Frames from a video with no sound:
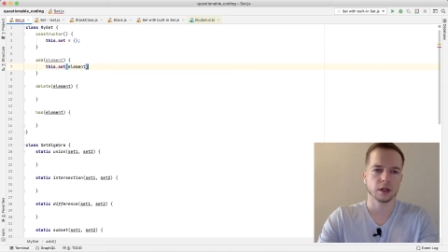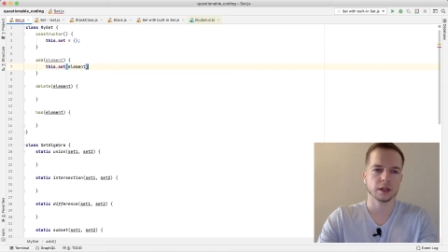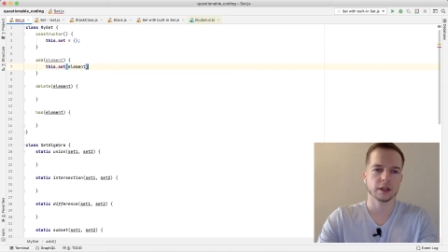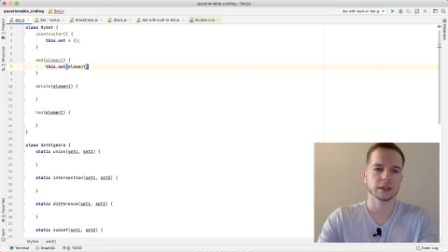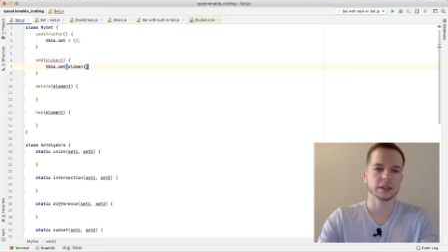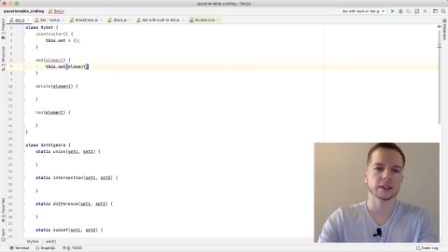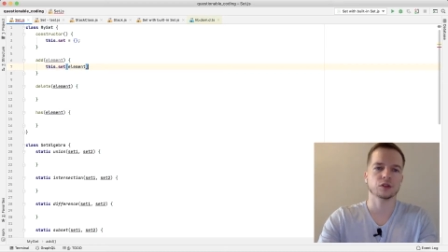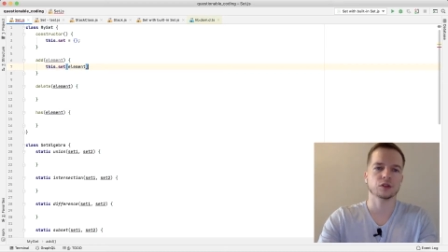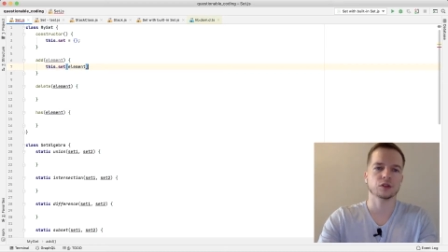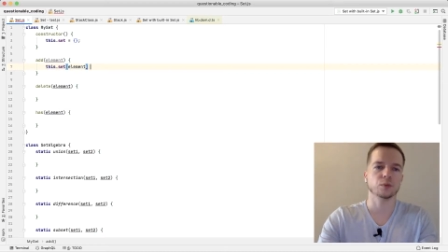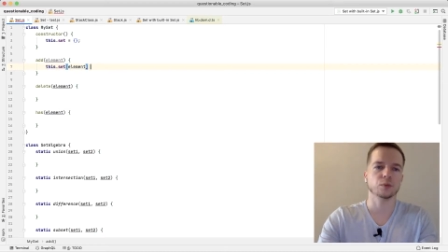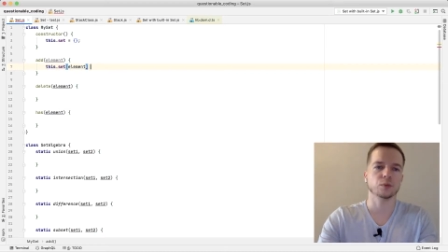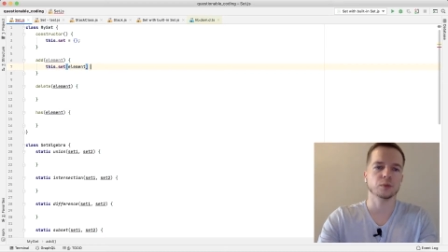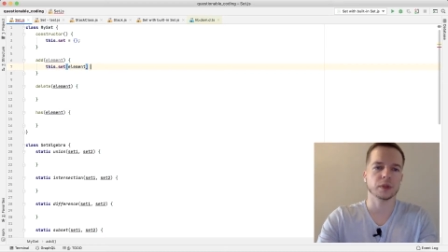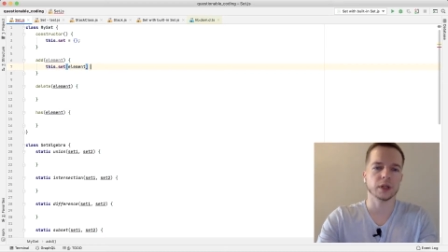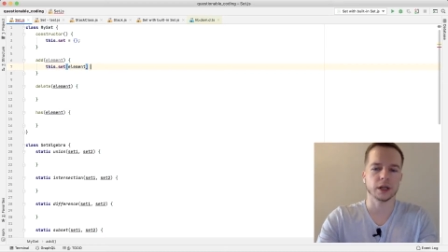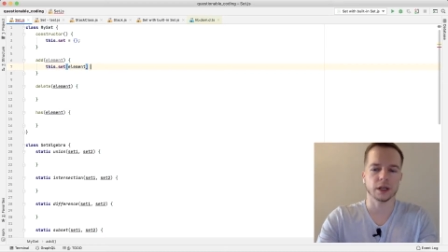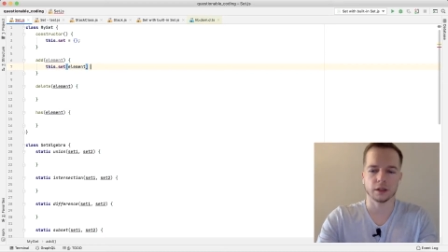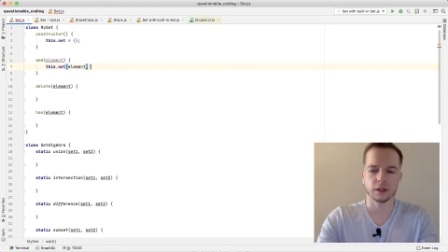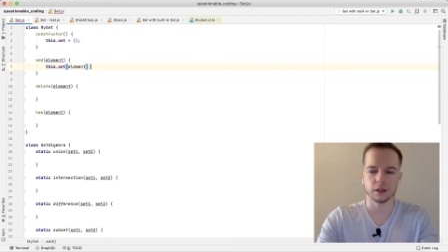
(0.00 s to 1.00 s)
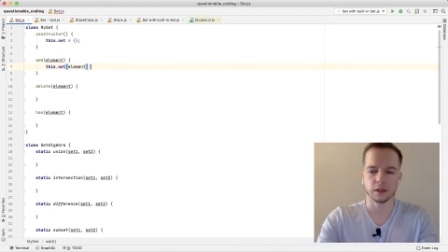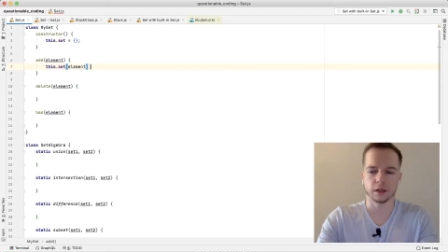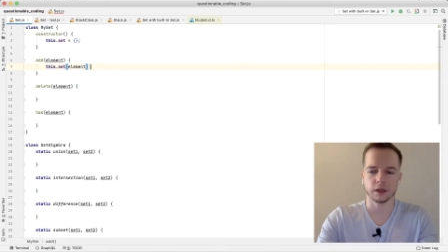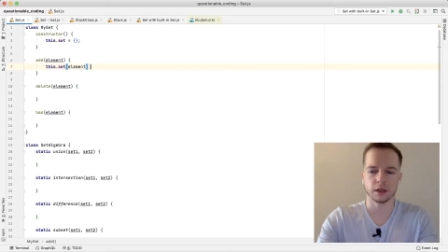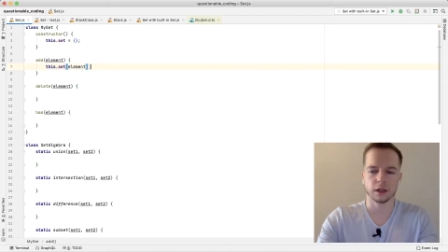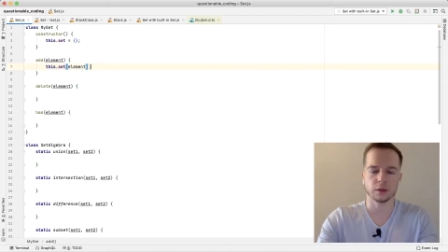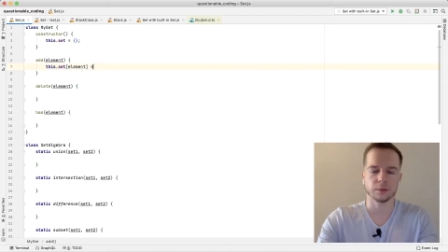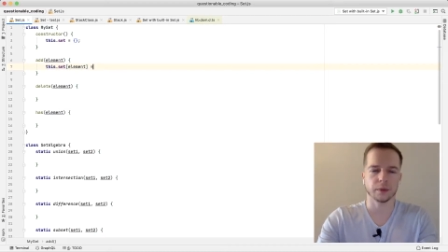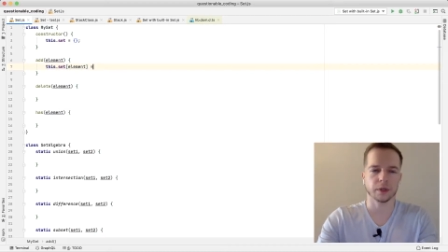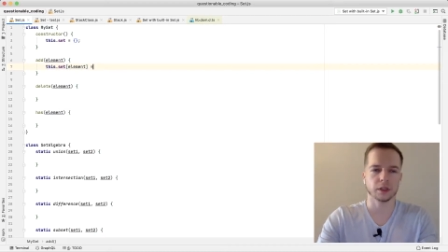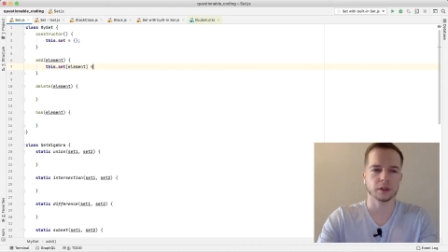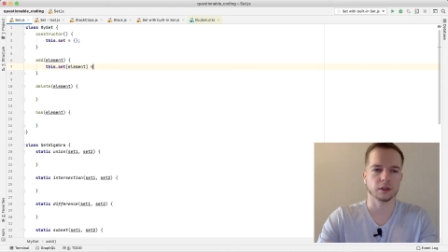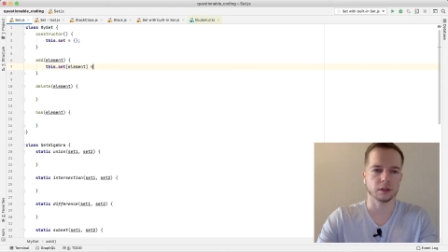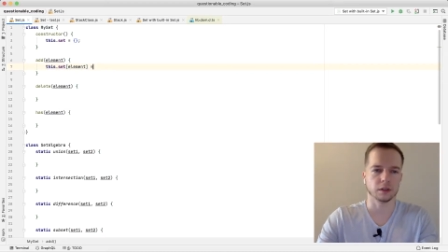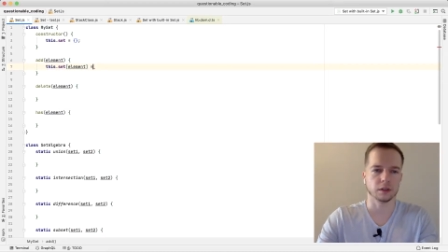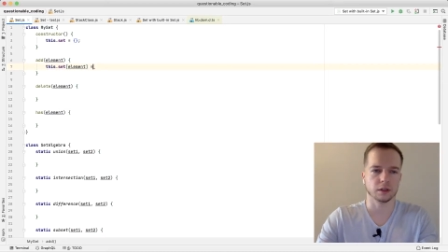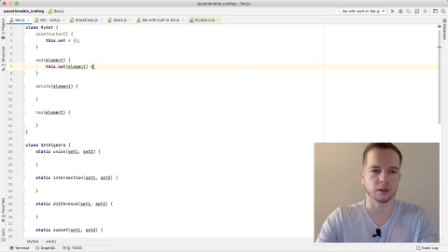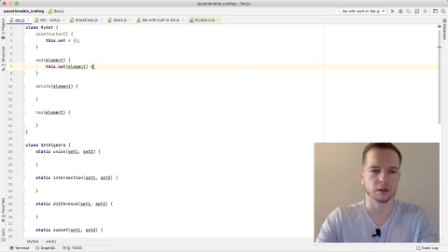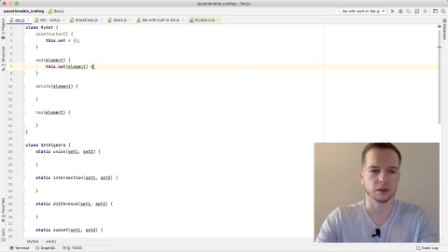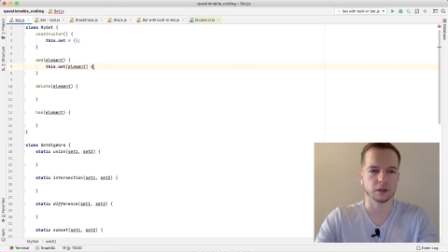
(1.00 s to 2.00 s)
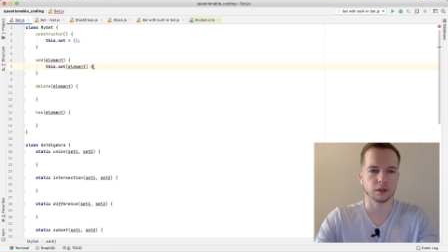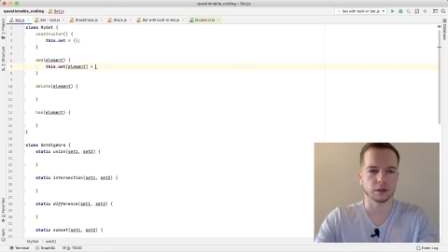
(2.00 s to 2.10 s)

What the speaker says: Let's assume that element